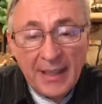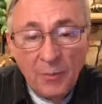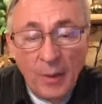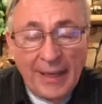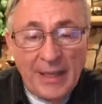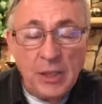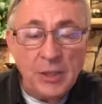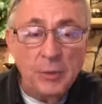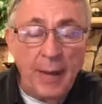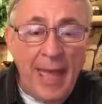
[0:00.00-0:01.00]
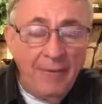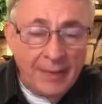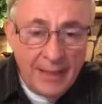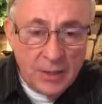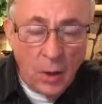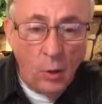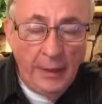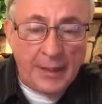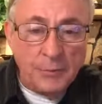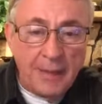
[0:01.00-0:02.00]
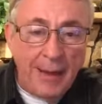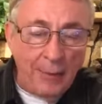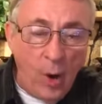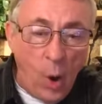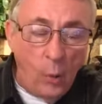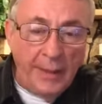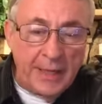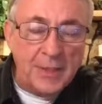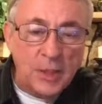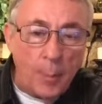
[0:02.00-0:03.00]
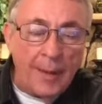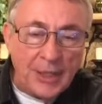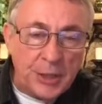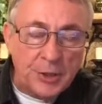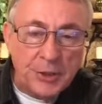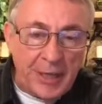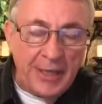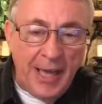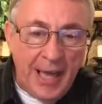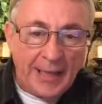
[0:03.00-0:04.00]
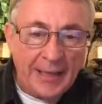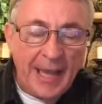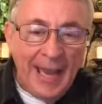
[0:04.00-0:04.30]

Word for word: What gets you into heaven is holiness. Without holiness, nobody shall see God.